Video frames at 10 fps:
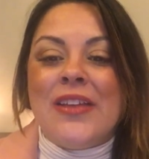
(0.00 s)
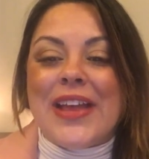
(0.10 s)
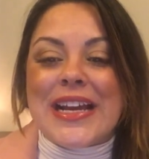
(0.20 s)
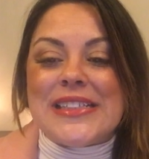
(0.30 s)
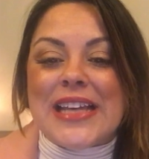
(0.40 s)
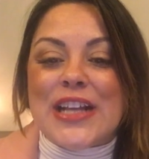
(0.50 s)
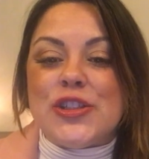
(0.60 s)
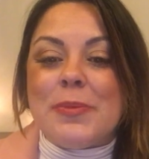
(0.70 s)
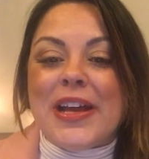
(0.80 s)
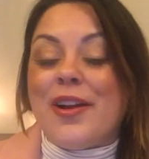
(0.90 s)
like I said, I
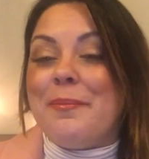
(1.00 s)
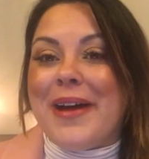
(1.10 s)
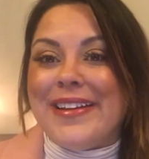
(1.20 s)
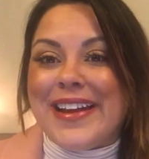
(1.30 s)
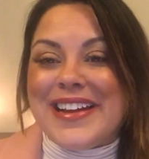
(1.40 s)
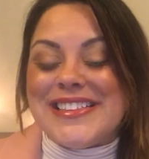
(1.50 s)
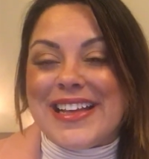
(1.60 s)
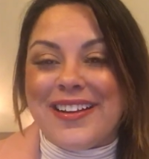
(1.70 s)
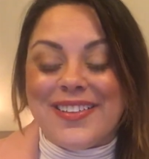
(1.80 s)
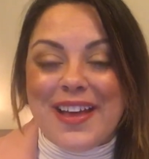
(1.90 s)
do mine on Mondays
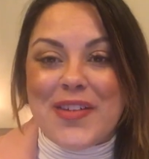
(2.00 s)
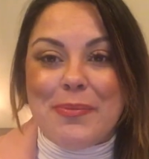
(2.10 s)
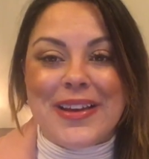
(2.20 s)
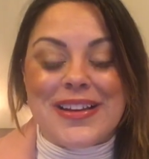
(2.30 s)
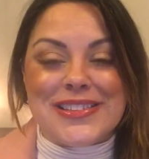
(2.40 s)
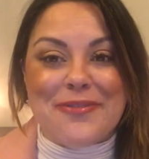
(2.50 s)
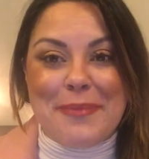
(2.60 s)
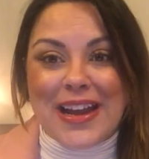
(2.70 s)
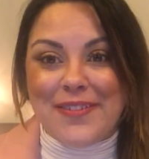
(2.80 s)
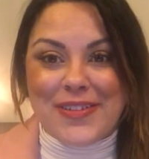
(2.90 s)
and I love it because of
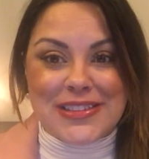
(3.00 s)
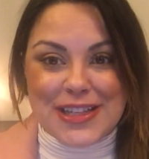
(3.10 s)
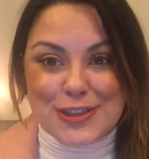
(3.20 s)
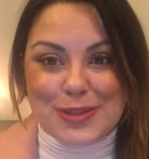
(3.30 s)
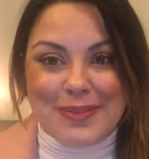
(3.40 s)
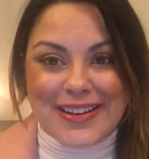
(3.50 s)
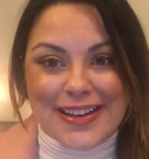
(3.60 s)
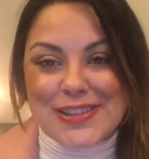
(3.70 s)
Manifestation Monday.